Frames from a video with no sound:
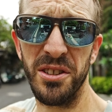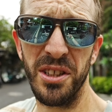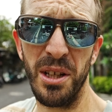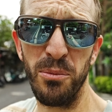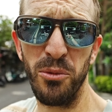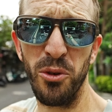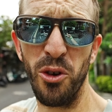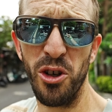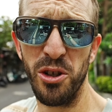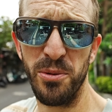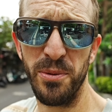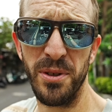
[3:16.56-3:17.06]

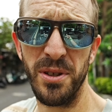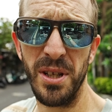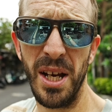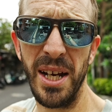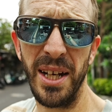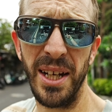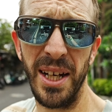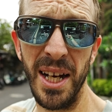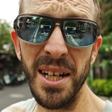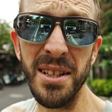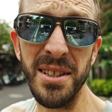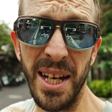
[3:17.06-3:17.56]
summarise by
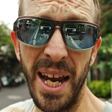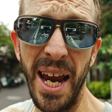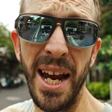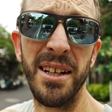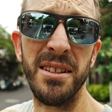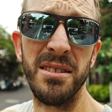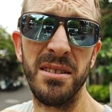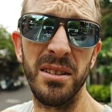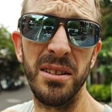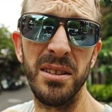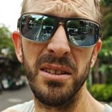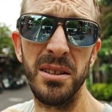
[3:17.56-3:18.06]
saying it's
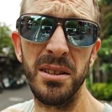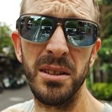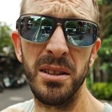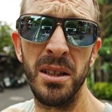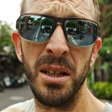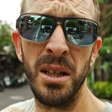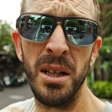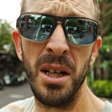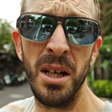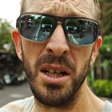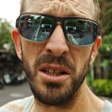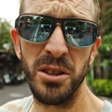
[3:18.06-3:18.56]
excellent.
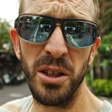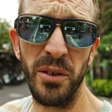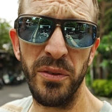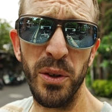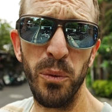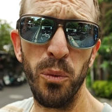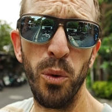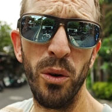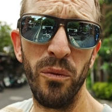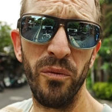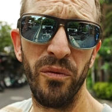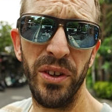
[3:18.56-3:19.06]
So if you
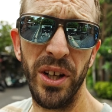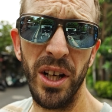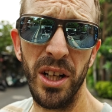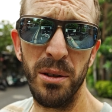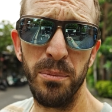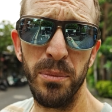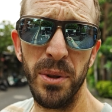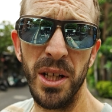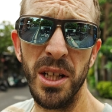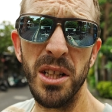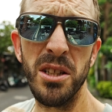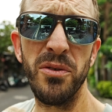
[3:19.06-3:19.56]
want
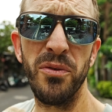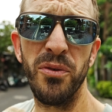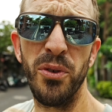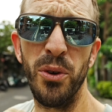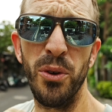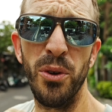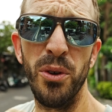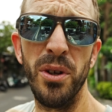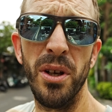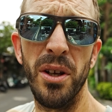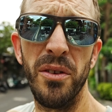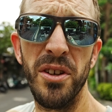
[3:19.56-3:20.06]
Vietnamese
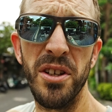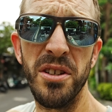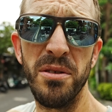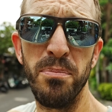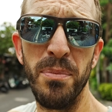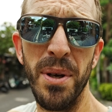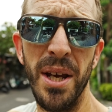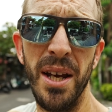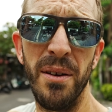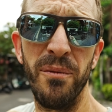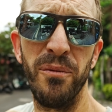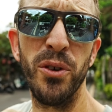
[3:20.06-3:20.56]
food, this
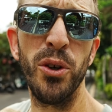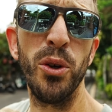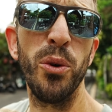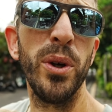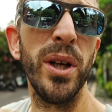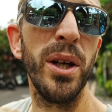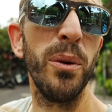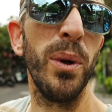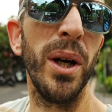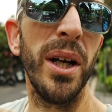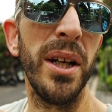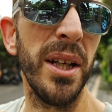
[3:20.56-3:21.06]

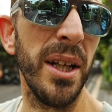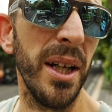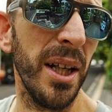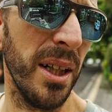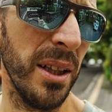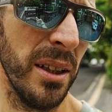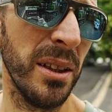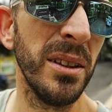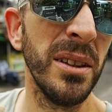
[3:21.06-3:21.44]
Viewy one here,